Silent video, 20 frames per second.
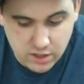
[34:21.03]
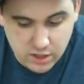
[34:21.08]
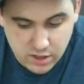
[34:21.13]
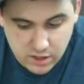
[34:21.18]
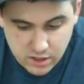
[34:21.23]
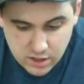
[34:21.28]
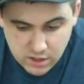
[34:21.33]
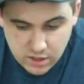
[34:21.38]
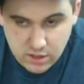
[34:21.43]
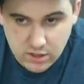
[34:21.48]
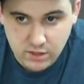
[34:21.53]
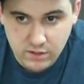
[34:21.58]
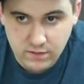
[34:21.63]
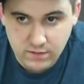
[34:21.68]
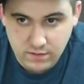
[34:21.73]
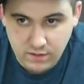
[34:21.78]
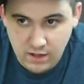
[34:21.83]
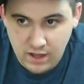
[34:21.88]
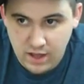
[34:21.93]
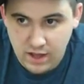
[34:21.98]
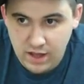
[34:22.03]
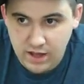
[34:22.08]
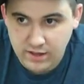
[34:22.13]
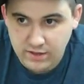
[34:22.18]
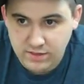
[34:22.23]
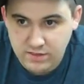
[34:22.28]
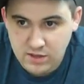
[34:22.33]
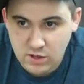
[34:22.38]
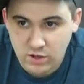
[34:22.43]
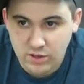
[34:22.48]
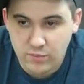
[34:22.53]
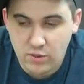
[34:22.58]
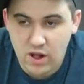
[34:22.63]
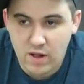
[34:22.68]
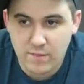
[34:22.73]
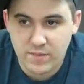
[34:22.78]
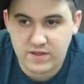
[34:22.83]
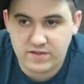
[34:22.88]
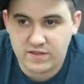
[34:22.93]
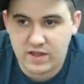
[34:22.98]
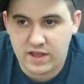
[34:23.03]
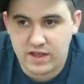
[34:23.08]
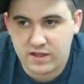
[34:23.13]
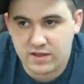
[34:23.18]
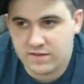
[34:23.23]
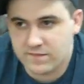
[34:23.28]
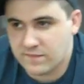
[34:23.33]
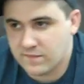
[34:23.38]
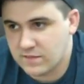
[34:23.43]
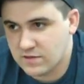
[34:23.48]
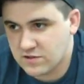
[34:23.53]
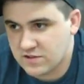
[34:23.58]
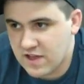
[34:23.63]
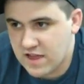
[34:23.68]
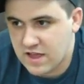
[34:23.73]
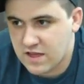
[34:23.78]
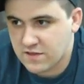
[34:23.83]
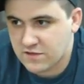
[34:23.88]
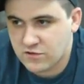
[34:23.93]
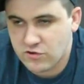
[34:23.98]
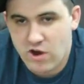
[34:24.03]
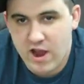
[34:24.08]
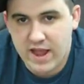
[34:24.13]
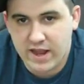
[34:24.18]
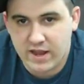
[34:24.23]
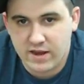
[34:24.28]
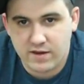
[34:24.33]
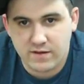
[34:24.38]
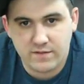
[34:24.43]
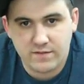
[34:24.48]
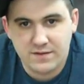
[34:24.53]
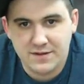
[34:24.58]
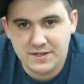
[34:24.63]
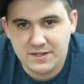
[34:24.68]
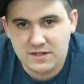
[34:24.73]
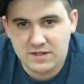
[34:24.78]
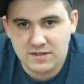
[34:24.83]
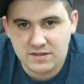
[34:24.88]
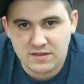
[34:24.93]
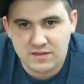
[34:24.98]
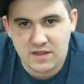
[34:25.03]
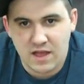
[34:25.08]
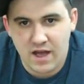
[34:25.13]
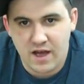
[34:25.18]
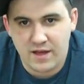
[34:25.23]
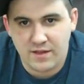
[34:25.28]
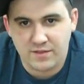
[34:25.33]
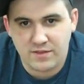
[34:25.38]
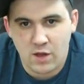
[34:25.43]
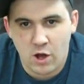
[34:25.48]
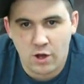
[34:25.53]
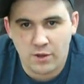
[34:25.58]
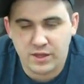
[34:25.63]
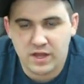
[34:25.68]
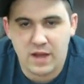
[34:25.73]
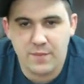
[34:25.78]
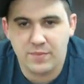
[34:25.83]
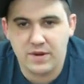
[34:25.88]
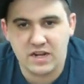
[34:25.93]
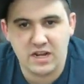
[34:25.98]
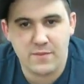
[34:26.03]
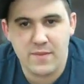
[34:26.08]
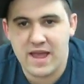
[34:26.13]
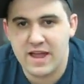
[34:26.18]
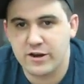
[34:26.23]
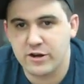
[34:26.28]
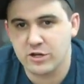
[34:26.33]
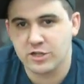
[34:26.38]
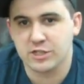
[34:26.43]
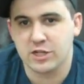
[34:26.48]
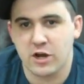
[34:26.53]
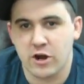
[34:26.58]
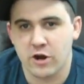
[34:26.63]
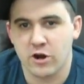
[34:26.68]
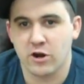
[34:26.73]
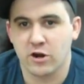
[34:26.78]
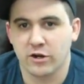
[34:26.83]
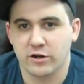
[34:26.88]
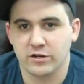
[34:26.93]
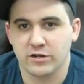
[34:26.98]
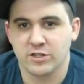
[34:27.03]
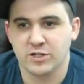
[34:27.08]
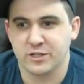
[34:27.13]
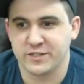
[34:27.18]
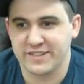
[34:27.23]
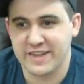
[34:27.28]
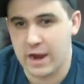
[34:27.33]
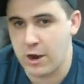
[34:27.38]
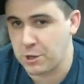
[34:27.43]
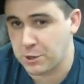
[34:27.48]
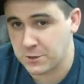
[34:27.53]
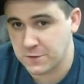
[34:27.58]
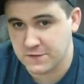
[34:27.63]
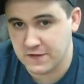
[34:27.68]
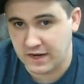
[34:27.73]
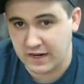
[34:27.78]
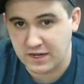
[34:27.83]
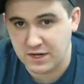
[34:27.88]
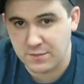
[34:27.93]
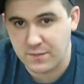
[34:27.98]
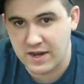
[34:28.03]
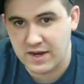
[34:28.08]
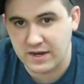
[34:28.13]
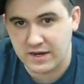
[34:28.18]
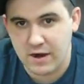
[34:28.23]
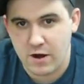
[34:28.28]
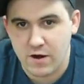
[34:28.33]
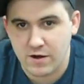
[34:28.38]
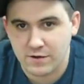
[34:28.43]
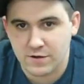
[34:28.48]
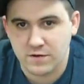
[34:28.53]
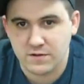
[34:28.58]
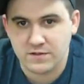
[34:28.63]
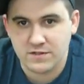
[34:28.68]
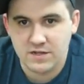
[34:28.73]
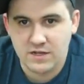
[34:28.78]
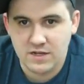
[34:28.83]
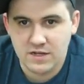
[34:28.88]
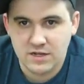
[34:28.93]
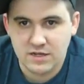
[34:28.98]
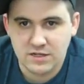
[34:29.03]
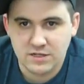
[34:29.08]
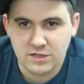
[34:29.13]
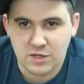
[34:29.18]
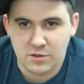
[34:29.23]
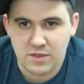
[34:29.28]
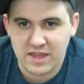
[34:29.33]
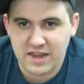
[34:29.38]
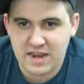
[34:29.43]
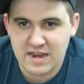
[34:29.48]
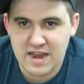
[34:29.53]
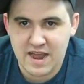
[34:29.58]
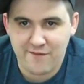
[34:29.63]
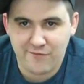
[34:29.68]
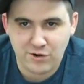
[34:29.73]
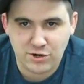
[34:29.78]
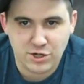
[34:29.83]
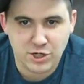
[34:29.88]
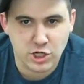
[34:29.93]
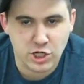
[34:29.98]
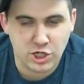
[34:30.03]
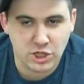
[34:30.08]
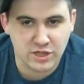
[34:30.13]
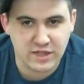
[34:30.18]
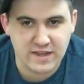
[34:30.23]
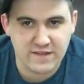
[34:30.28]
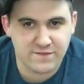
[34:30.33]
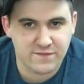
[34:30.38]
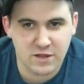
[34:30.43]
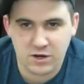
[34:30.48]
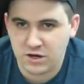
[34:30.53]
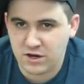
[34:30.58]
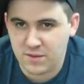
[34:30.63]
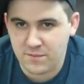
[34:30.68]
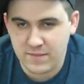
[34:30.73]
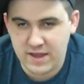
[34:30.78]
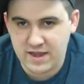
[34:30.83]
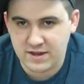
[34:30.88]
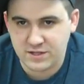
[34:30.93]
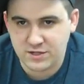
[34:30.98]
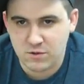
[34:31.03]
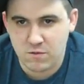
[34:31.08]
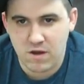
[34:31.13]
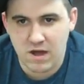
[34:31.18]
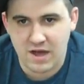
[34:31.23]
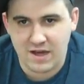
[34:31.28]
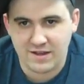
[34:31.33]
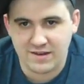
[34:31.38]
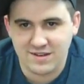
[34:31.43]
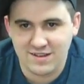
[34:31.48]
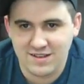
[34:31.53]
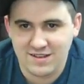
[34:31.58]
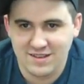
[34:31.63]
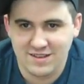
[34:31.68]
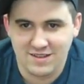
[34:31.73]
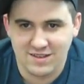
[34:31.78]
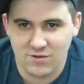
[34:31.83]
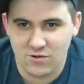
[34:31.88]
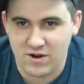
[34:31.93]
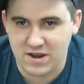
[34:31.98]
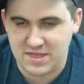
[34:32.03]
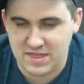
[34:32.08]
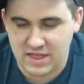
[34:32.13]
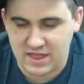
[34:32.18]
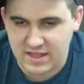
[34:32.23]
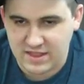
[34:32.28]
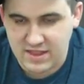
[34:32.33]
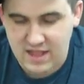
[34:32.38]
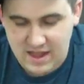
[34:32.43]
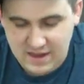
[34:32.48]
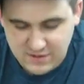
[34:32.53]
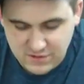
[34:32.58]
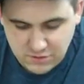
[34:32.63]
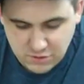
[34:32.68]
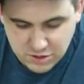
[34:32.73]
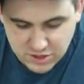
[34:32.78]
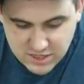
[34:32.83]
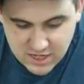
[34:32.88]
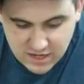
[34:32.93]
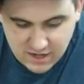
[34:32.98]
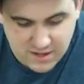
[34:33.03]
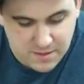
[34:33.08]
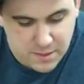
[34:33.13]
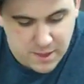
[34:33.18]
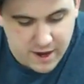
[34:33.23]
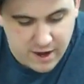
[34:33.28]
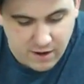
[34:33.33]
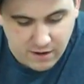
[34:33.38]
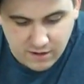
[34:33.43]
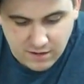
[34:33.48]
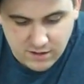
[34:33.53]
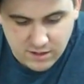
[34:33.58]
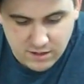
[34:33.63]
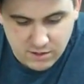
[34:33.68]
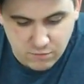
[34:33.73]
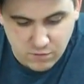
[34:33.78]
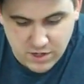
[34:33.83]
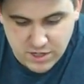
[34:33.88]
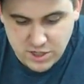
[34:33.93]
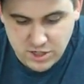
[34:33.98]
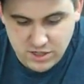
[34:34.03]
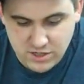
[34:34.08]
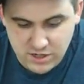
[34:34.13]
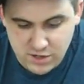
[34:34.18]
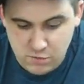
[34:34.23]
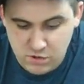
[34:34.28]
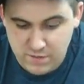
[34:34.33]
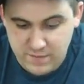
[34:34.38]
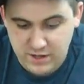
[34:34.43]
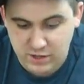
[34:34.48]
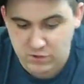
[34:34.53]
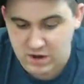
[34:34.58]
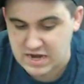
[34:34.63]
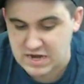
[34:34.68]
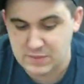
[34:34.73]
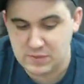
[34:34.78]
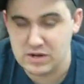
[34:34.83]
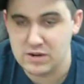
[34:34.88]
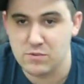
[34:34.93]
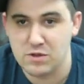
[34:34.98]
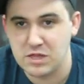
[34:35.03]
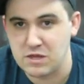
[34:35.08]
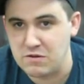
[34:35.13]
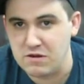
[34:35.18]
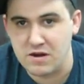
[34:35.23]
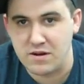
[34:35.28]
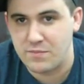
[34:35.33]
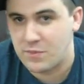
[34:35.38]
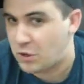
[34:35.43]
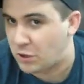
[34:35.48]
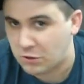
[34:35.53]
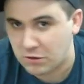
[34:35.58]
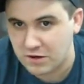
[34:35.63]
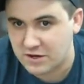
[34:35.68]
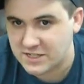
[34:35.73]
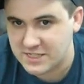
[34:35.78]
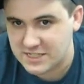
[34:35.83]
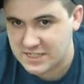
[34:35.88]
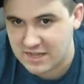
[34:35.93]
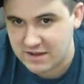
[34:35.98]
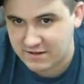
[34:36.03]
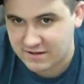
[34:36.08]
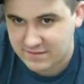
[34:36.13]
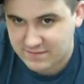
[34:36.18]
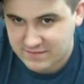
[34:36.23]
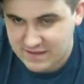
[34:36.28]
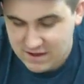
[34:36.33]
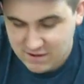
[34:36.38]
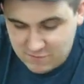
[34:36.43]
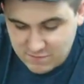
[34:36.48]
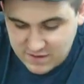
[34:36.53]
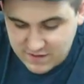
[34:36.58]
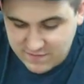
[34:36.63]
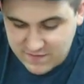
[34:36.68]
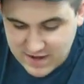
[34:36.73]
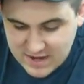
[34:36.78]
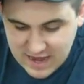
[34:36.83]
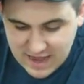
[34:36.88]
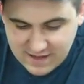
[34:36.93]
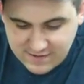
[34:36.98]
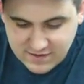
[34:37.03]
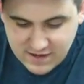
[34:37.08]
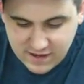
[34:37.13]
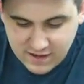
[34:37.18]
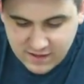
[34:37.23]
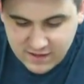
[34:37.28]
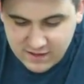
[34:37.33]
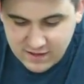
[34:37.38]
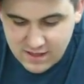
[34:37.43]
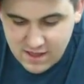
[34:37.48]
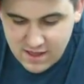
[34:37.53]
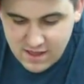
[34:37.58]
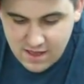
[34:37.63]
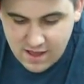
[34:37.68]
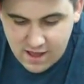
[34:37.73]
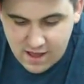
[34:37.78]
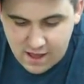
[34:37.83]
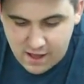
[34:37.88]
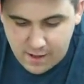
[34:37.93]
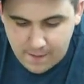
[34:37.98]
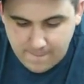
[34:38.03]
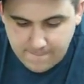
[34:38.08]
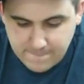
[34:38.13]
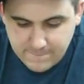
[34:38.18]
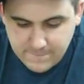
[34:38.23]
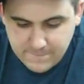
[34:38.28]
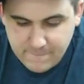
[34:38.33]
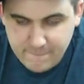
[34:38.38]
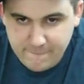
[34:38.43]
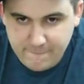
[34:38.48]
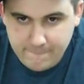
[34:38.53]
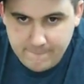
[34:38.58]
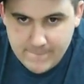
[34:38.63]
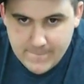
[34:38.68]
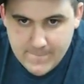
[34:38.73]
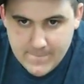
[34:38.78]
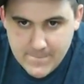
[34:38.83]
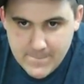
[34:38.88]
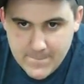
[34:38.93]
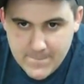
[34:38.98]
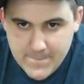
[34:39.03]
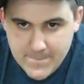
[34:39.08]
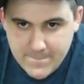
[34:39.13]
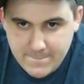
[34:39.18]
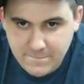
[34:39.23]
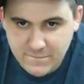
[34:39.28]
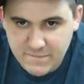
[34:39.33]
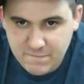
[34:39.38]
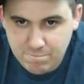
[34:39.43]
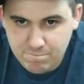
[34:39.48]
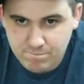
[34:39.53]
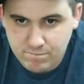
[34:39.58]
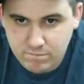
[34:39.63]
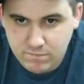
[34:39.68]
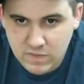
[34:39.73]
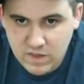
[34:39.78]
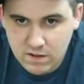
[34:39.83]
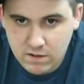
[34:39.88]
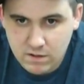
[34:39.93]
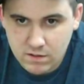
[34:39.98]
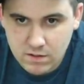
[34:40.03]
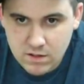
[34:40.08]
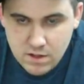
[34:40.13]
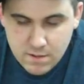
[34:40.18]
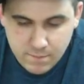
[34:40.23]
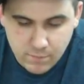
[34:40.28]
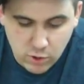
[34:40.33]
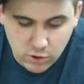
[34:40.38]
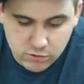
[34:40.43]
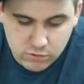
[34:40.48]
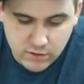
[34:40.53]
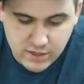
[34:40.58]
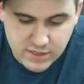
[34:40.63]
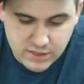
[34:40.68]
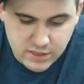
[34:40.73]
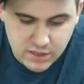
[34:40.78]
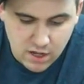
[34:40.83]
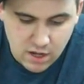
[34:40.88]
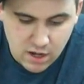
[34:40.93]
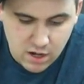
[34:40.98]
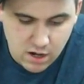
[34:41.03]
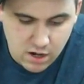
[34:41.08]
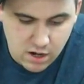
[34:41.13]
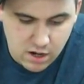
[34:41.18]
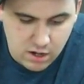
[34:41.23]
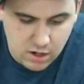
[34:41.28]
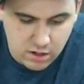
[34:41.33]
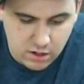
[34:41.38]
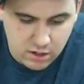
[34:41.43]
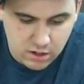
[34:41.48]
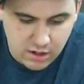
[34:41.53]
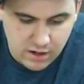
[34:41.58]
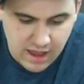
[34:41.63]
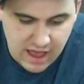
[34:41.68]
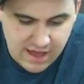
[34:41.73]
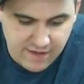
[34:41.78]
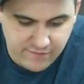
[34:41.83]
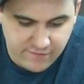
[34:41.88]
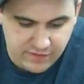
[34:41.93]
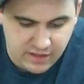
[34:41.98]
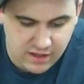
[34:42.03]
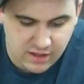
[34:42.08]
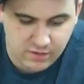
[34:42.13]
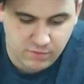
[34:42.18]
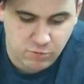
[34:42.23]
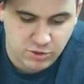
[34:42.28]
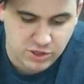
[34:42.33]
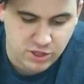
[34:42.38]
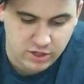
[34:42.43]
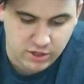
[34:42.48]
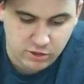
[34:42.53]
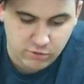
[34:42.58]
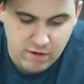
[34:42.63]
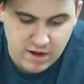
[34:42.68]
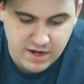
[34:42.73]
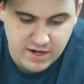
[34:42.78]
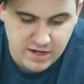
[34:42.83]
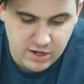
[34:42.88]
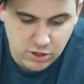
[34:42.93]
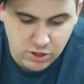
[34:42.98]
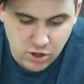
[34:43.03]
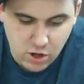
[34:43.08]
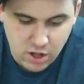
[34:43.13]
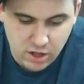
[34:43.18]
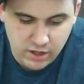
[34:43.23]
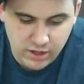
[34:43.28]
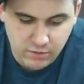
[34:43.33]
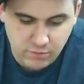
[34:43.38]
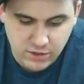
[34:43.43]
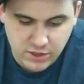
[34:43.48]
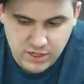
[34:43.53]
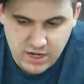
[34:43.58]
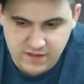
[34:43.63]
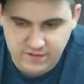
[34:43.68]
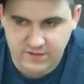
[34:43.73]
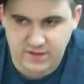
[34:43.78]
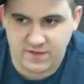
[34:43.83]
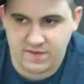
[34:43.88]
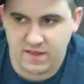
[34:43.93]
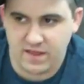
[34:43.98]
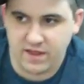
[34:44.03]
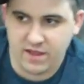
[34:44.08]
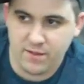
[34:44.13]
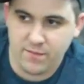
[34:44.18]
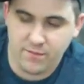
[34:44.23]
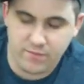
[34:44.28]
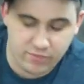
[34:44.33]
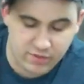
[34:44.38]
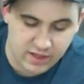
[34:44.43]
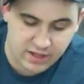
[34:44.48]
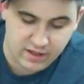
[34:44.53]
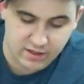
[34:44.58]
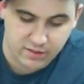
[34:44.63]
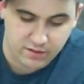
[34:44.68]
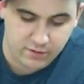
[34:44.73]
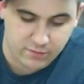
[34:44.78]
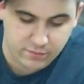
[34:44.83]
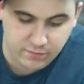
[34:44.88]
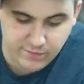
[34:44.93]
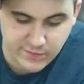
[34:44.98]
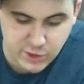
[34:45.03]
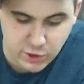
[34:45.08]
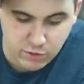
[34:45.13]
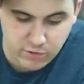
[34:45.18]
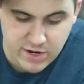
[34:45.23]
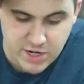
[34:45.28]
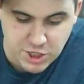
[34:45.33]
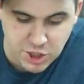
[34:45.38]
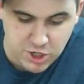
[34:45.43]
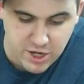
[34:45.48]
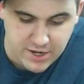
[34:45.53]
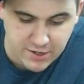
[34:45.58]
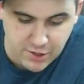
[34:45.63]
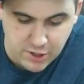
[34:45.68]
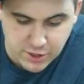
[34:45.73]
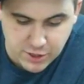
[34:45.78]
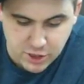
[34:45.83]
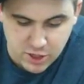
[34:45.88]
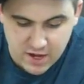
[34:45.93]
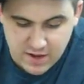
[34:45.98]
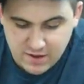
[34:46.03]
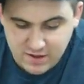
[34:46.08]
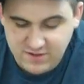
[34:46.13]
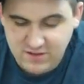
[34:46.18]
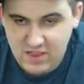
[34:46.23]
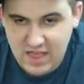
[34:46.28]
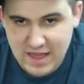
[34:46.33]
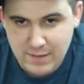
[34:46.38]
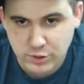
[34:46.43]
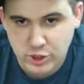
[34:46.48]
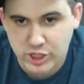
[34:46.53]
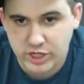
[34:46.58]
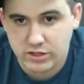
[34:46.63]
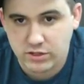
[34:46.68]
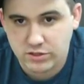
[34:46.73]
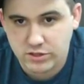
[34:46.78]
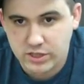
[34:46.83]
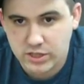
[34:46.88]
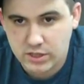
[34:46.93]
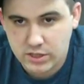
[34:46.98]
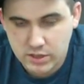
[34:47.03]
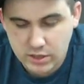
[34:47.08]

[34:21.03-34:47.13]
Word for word: combat stuff. Uh, the only problem is like say Straken. Uh, all the company commanders are just characters on independent characters. Oh, okay. So they can never leave their command squad right. or anything like that. So they're stuck in there, which it would have been great to put in with a unit of bullets. So that would right. be fantastic. Um, so what's the difference between Ogryns and Bullgryns? Bullgryns are have what's called a grenadier gauntlet, which has it's like a like a little short range grenade launcher and a slab shield.